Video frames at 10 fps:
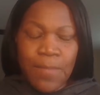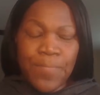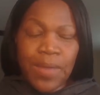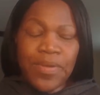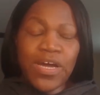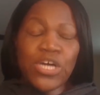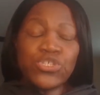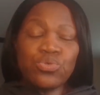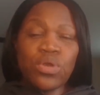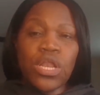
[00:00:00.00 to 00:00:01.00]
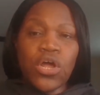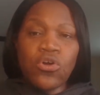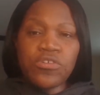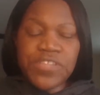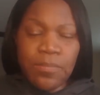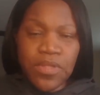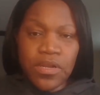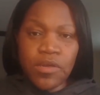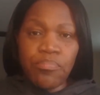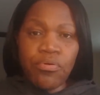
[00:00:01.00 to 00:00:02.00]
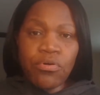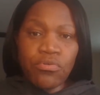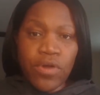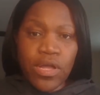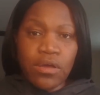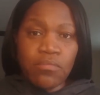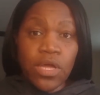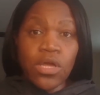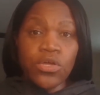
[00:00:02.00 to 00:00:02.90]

But because you learned something in the program,